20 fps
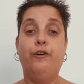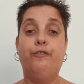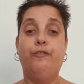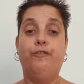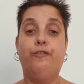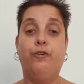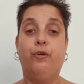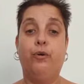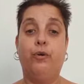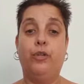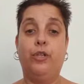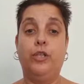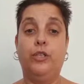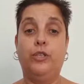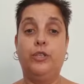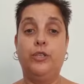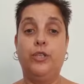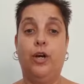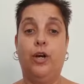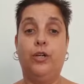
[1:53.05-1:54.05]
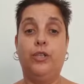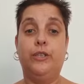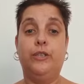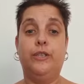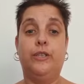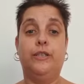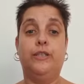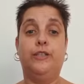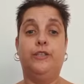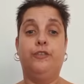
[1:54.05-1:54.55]
for the
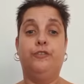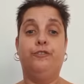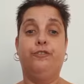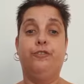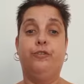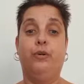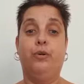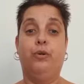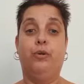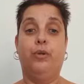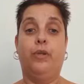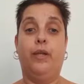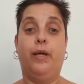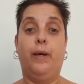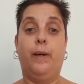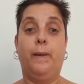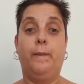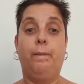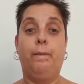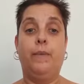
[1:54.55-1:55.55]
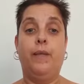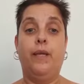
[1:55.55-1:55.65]
doctors, for the